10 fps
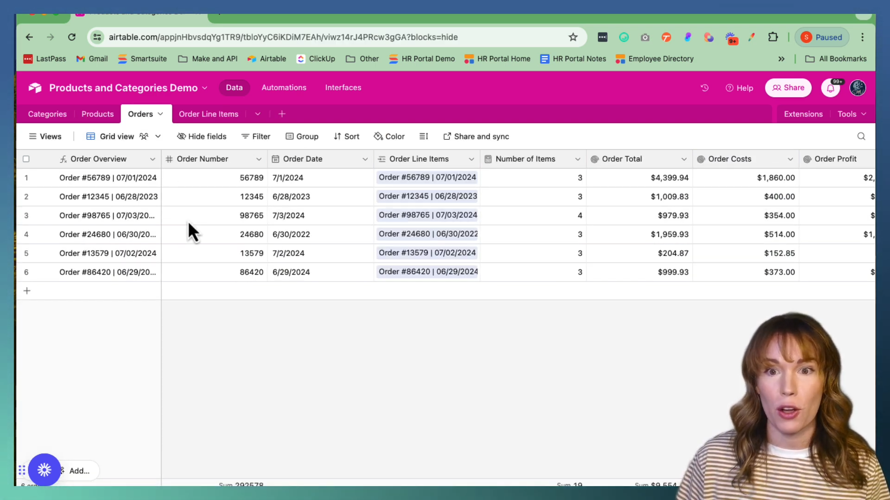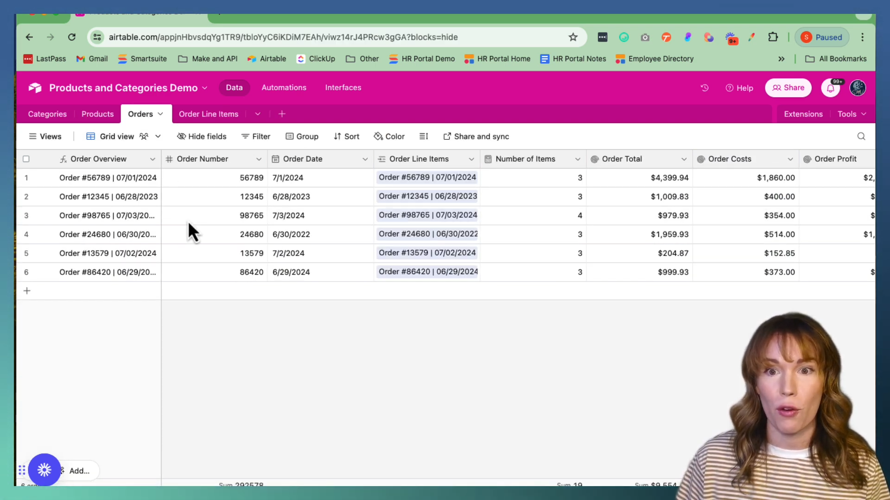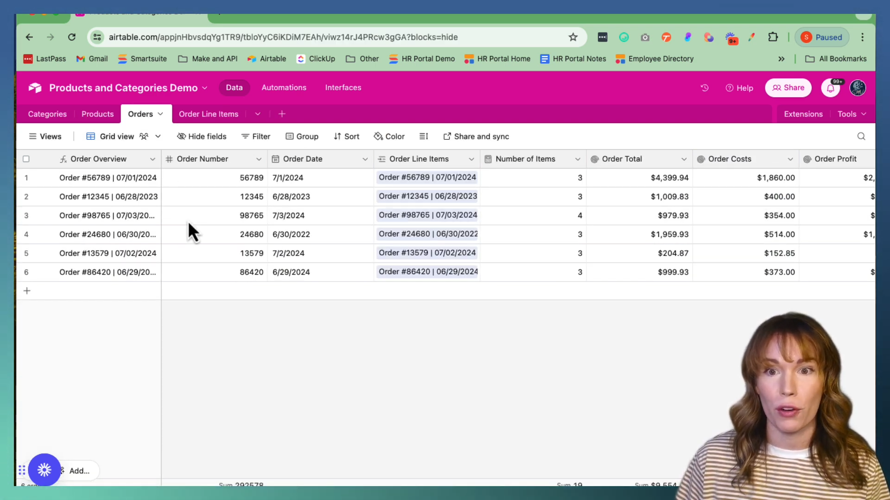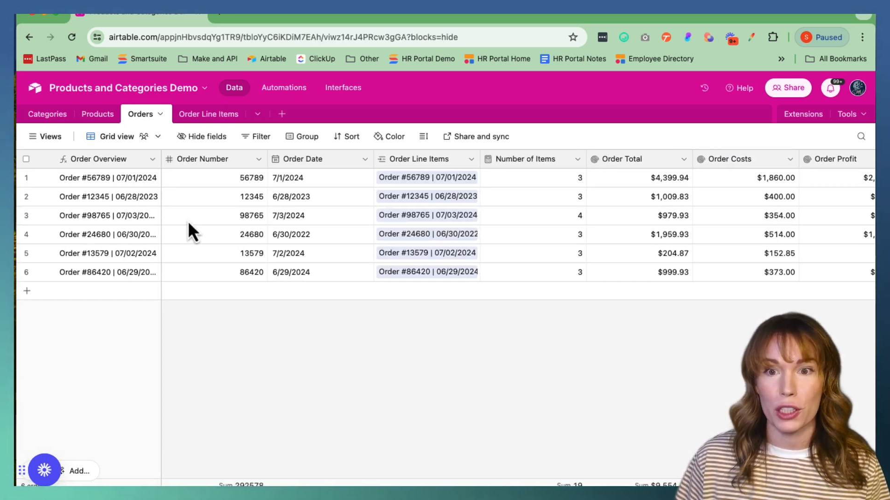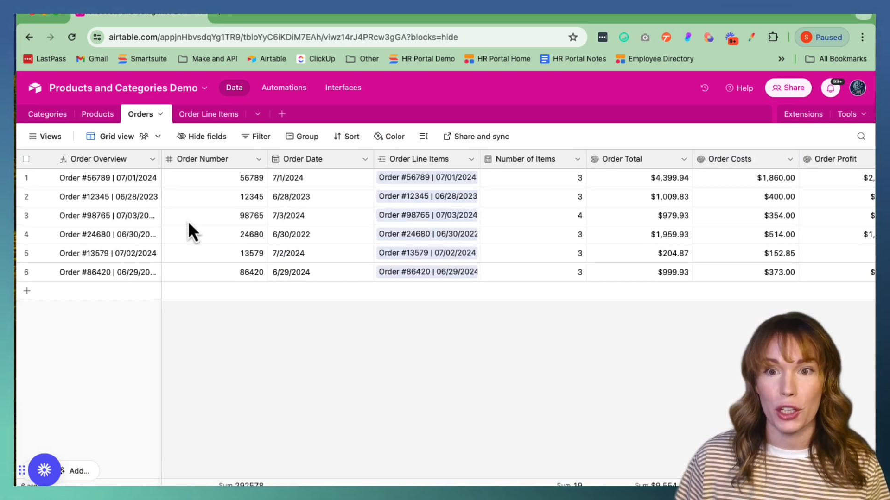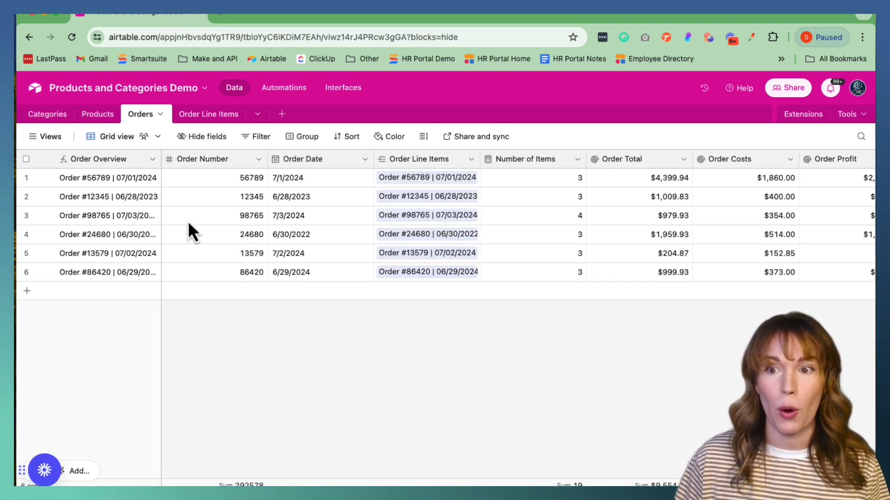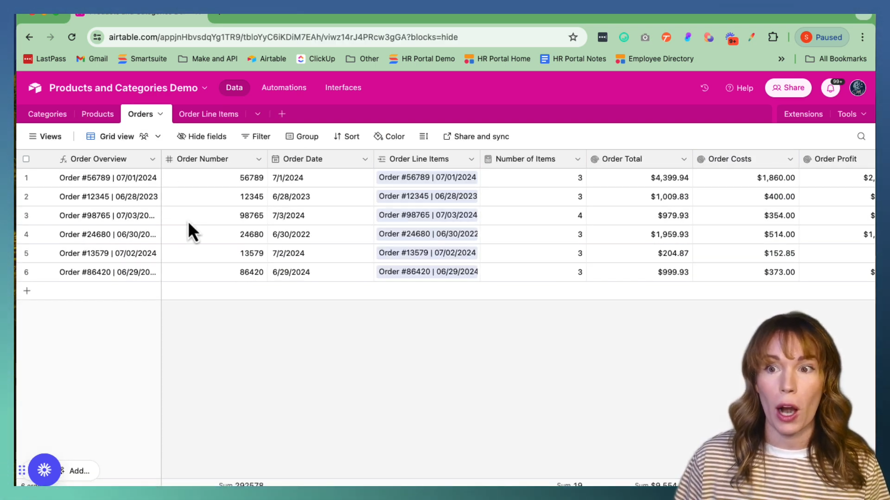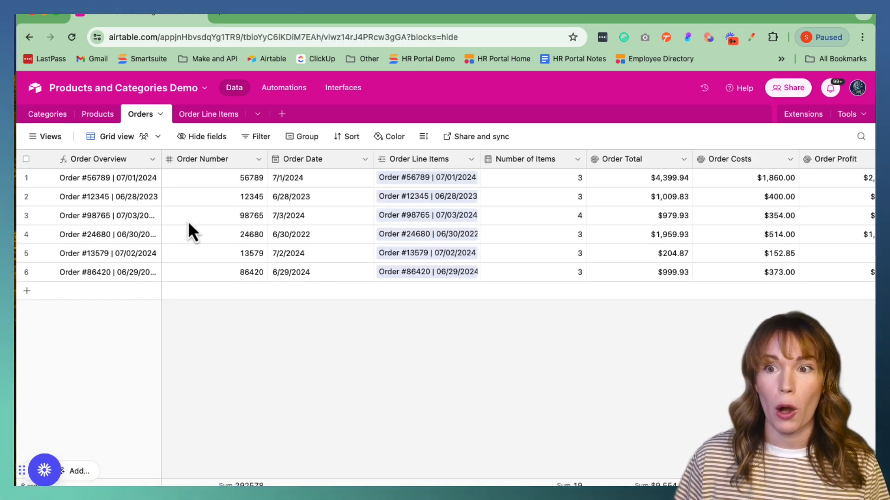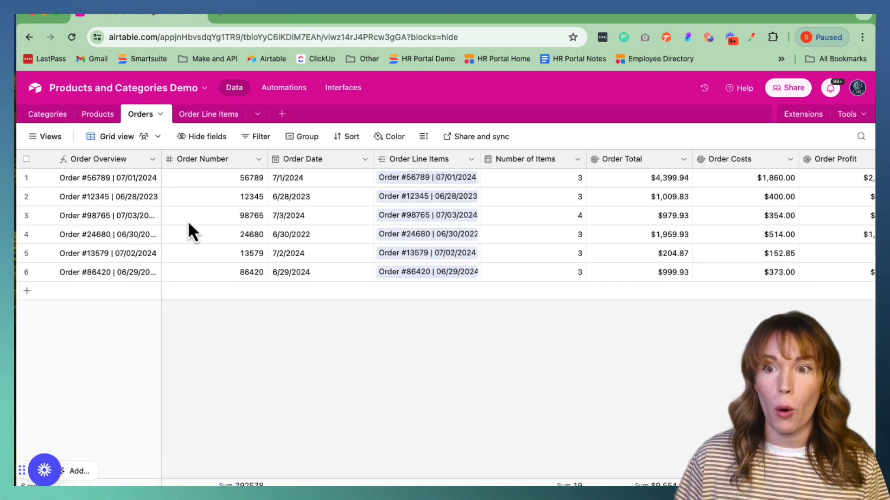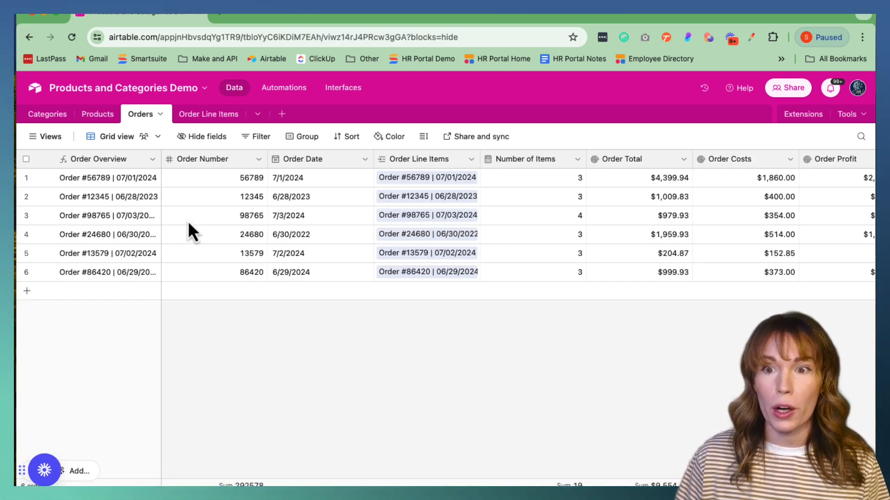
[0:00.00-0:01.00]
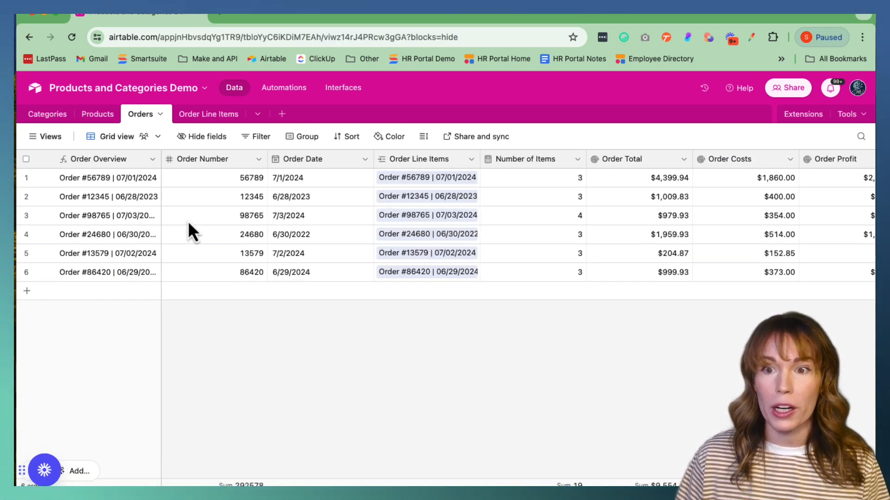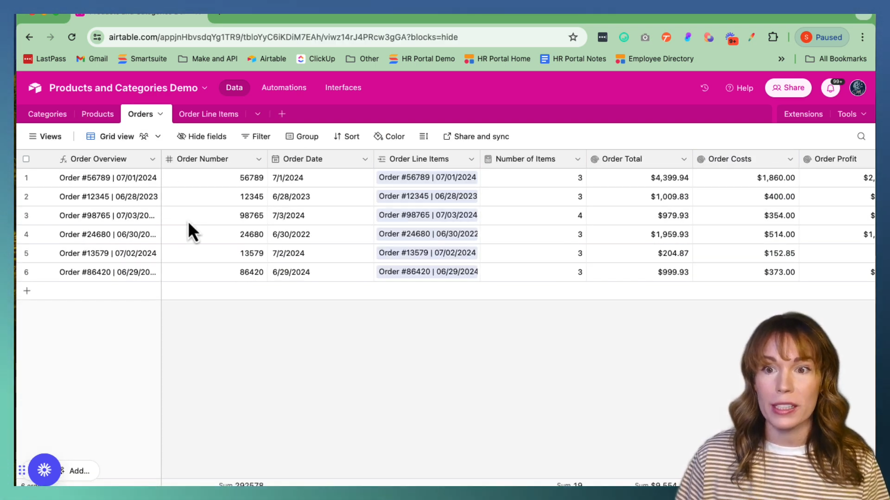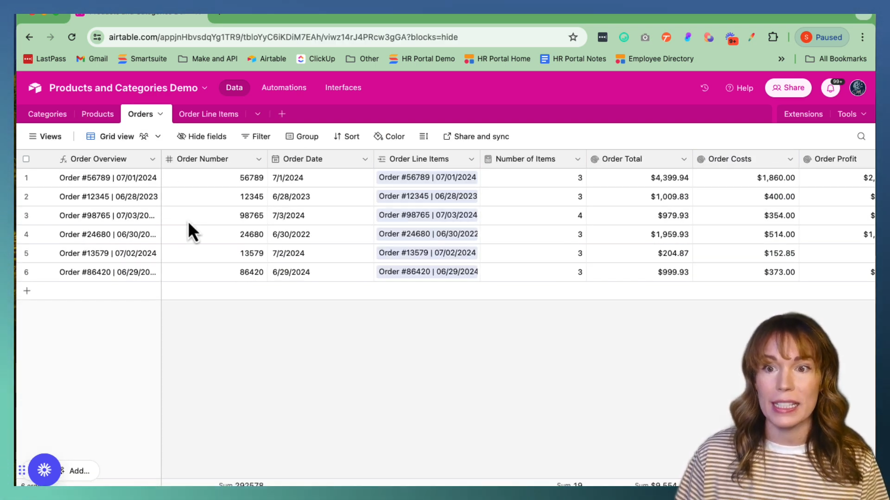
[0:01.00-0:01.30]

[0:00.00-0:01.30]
over to our orders.